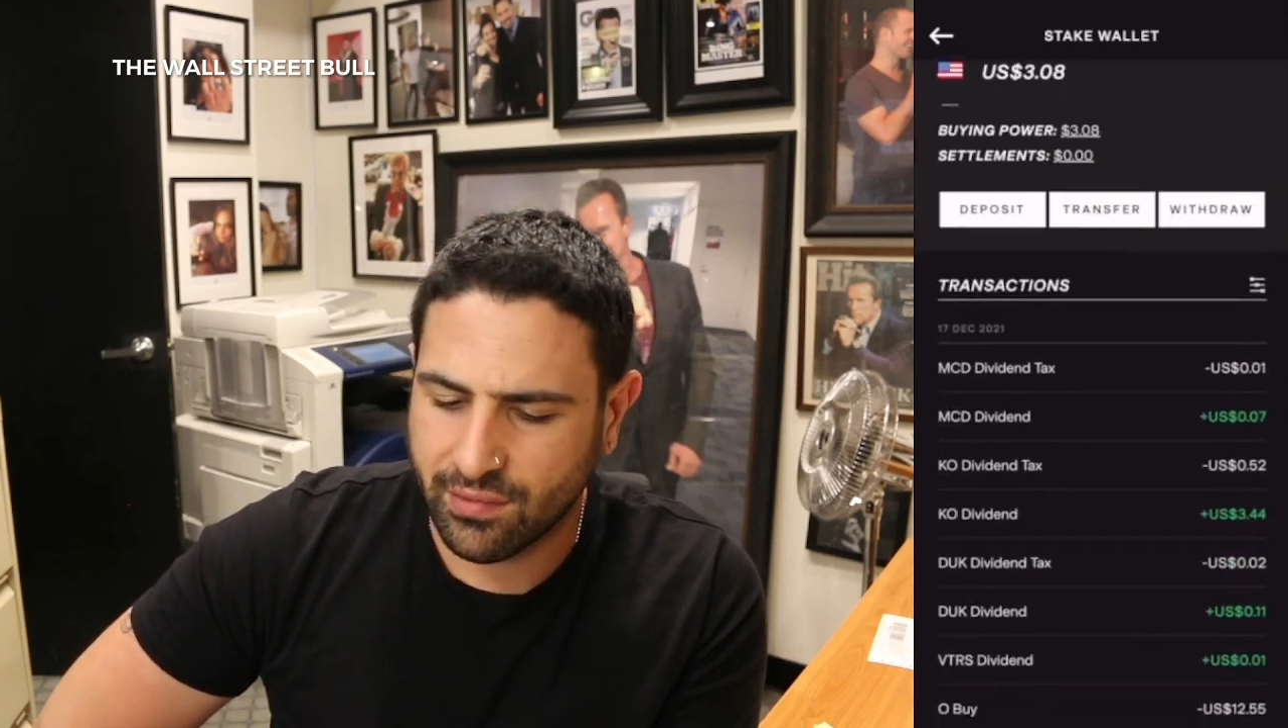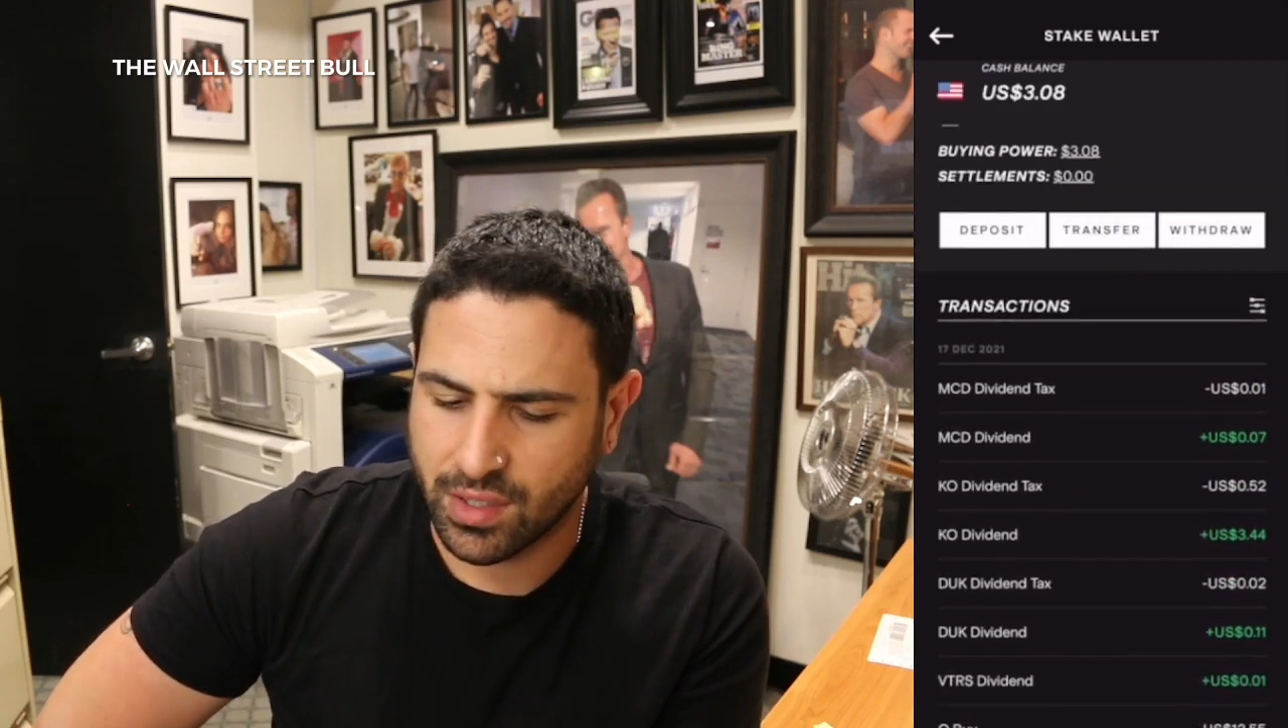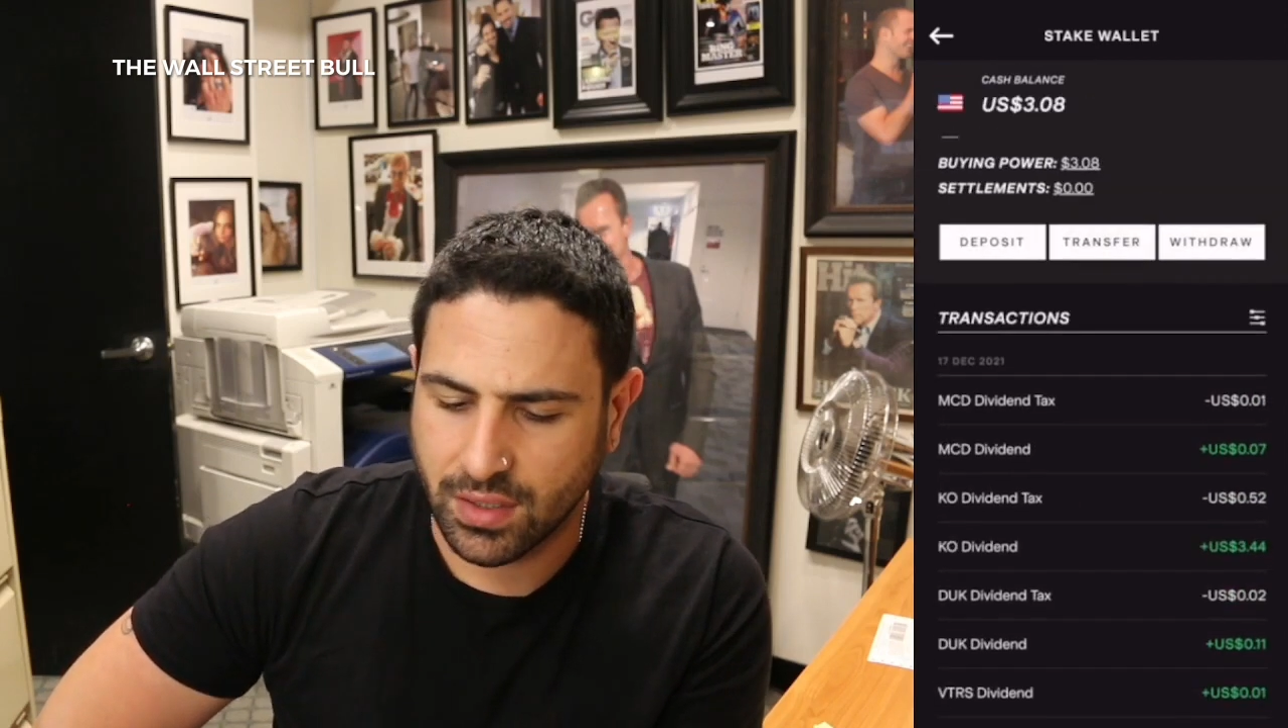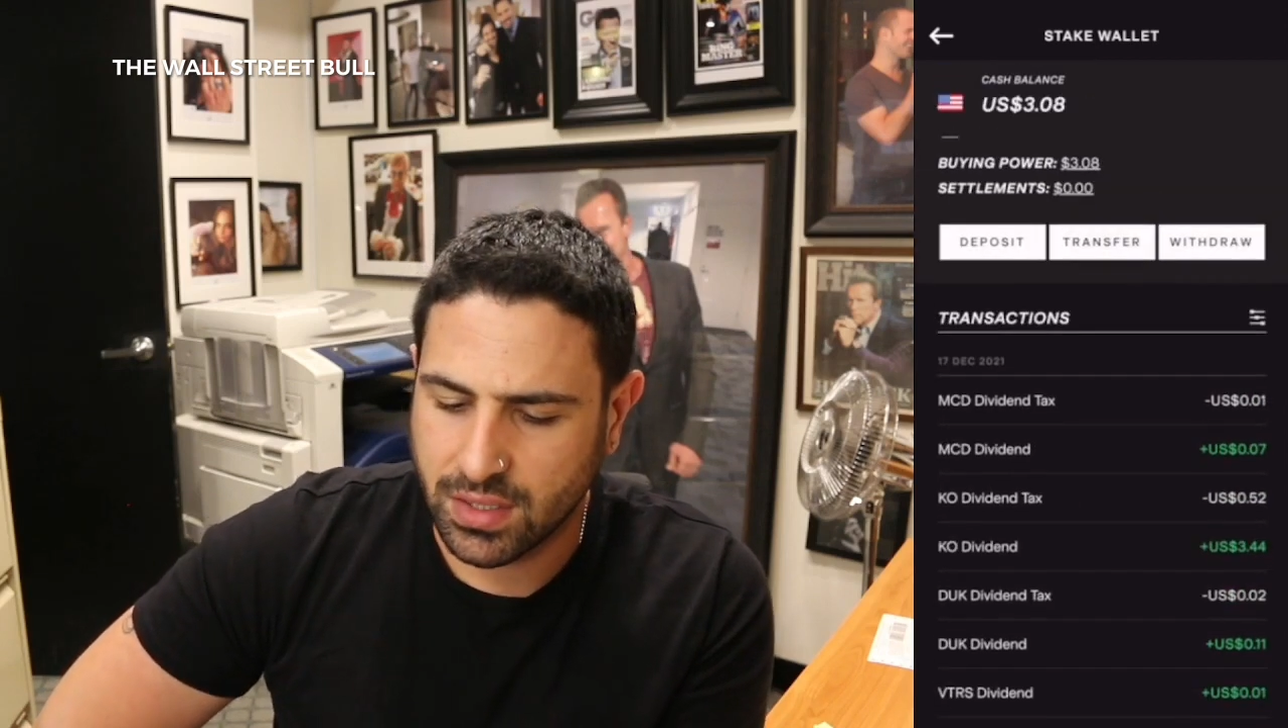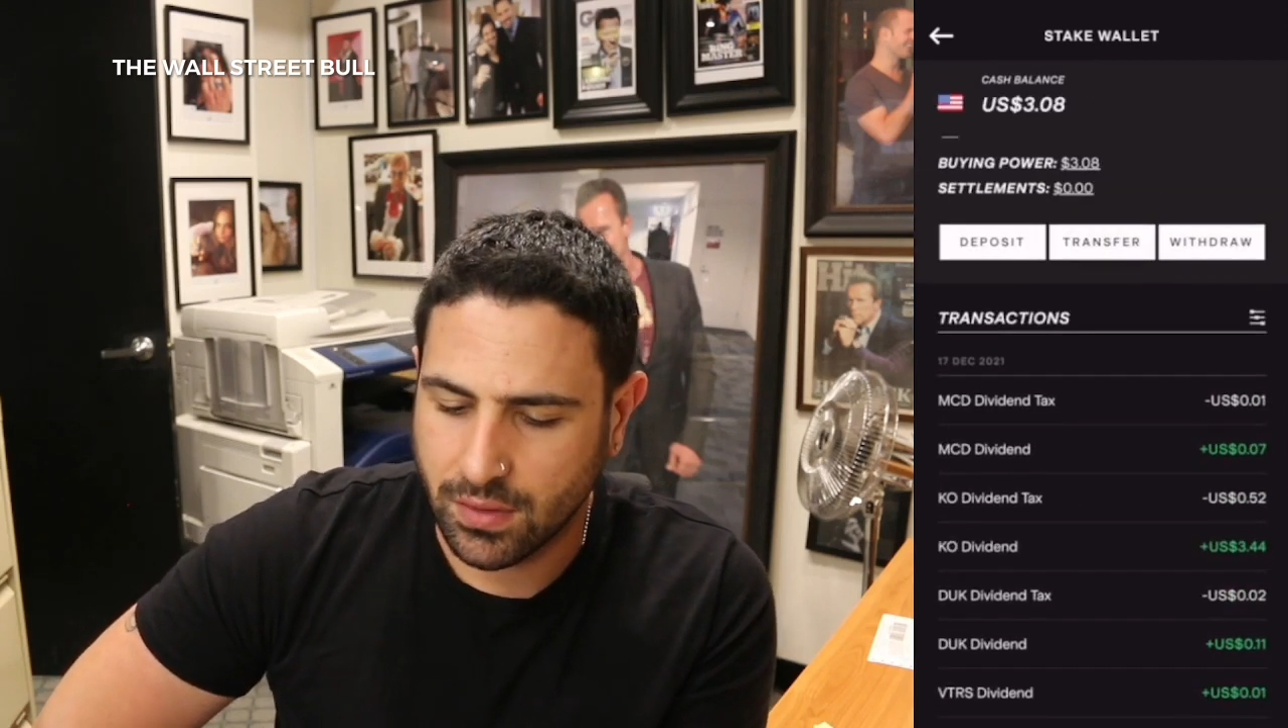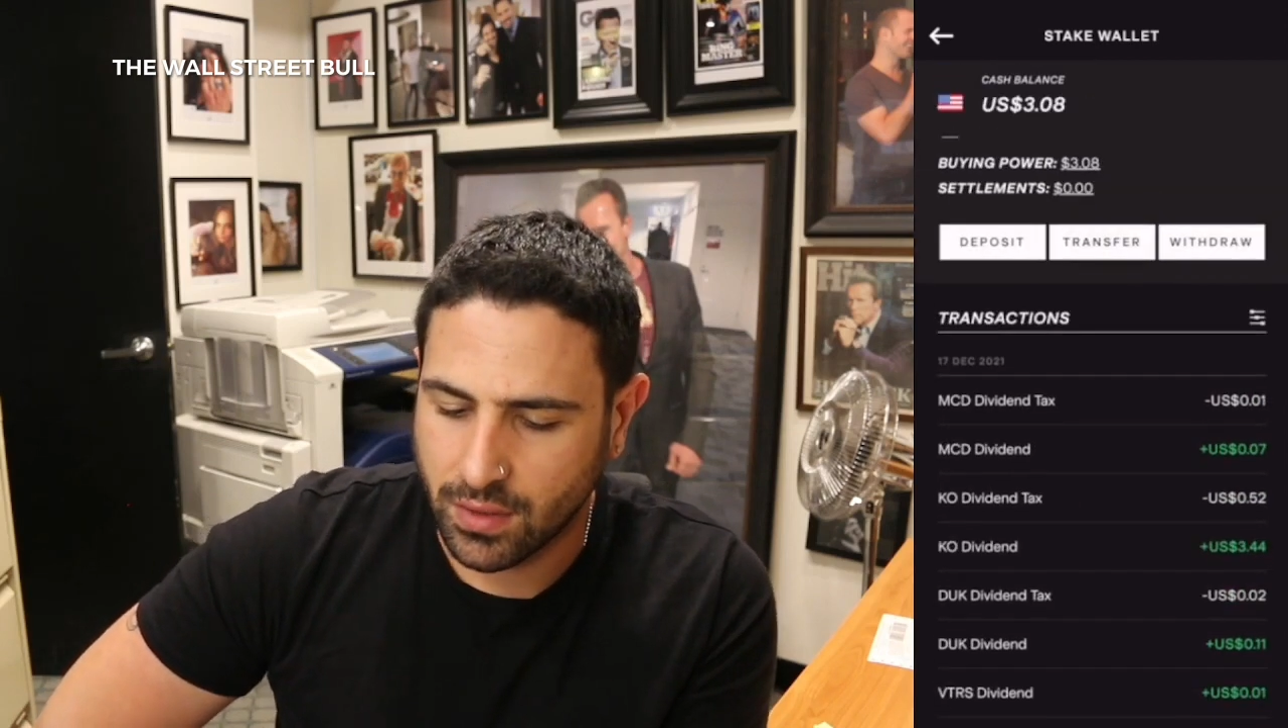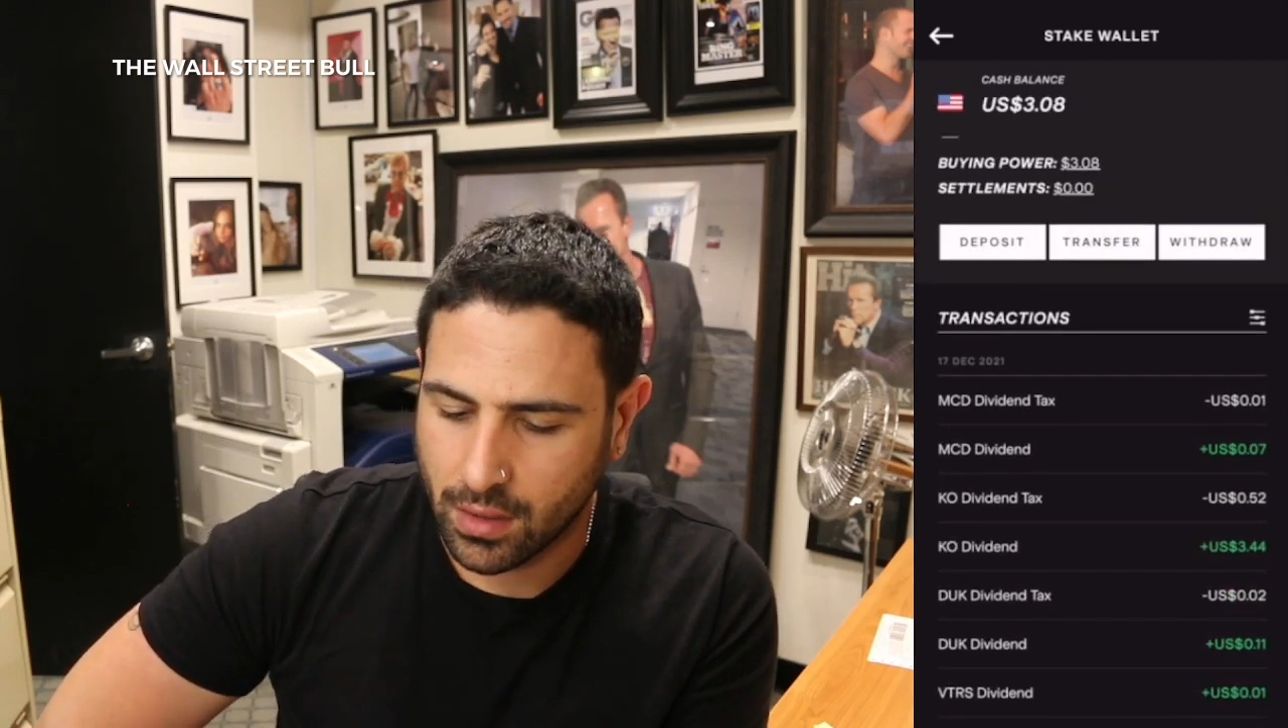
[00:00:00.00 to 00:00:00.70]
Everyone knows who